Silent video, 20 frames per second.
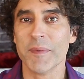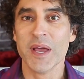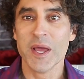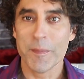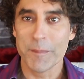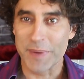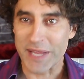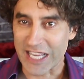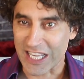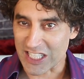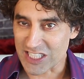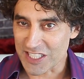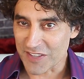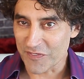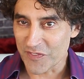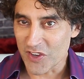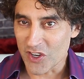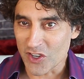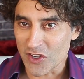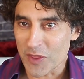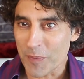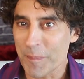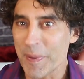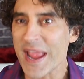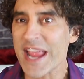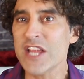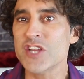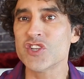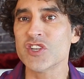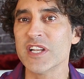Because if you're the
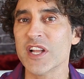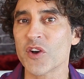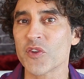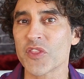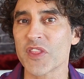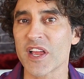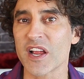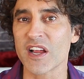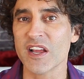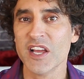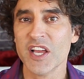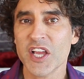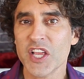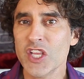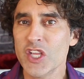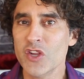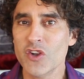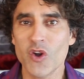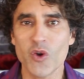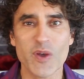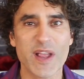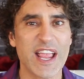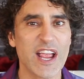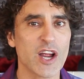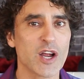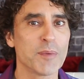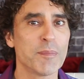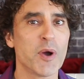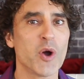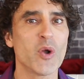patient out there, you don't care
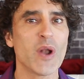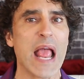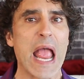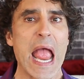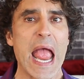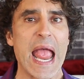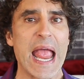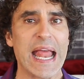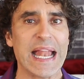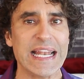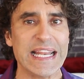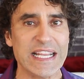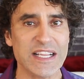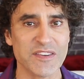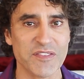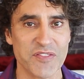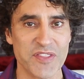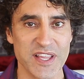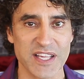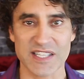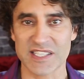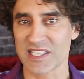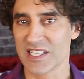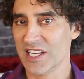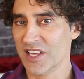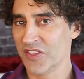about any of this.